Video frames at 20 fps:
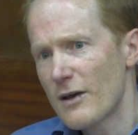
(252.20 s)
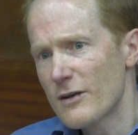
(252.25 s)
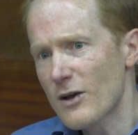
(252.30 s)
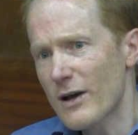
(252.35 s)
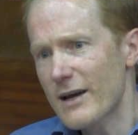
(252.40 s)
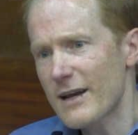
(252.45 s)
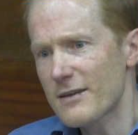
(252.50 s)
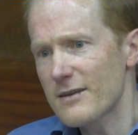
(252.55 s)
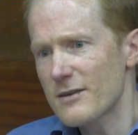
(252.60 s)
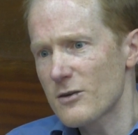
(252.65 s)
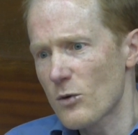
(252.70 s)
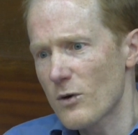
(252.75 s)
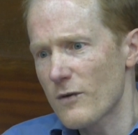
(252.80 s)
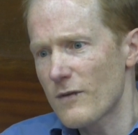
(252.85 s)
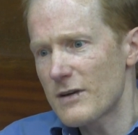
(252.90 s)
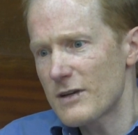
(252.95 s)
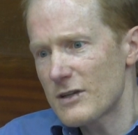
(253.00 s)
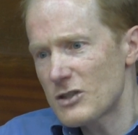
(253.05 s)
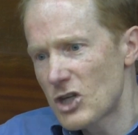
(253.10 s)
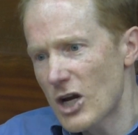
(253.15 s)
So I guess it's sort
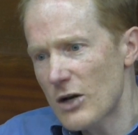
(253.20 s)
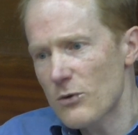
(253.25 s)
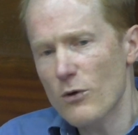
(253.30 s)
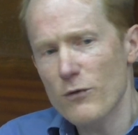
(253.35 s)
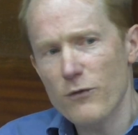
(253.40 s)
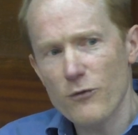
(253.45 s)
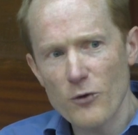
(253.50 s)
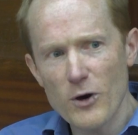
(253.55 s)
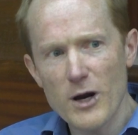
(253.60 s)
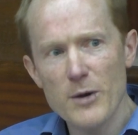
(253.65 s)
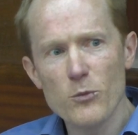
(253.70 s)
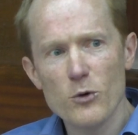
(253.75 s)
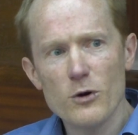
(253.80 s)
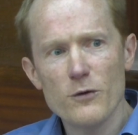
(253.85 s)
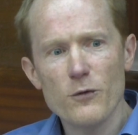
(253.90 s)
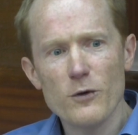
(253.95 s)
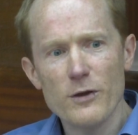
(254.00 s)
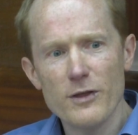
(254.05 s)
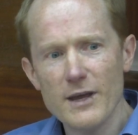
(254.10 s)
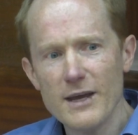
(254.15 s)
of a general framework
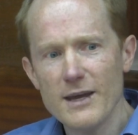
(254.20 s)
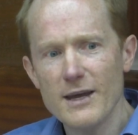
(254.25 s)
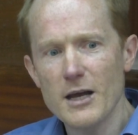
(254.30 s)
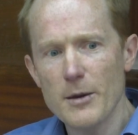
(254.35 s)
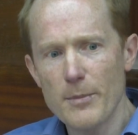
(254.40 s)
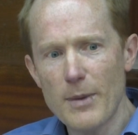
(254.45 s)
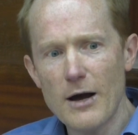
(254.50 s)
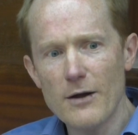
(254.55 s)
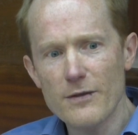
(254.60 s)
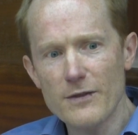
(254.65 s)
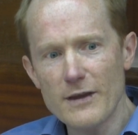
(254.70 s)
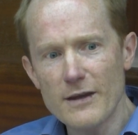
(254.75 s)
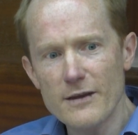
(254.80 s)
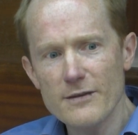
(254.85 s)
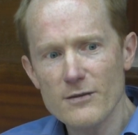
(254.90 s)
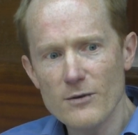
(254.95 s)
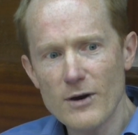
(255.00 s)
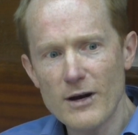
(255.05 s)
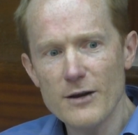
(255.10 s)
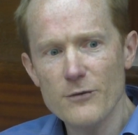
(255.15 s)
for thinking about
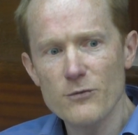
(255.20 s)
this, right?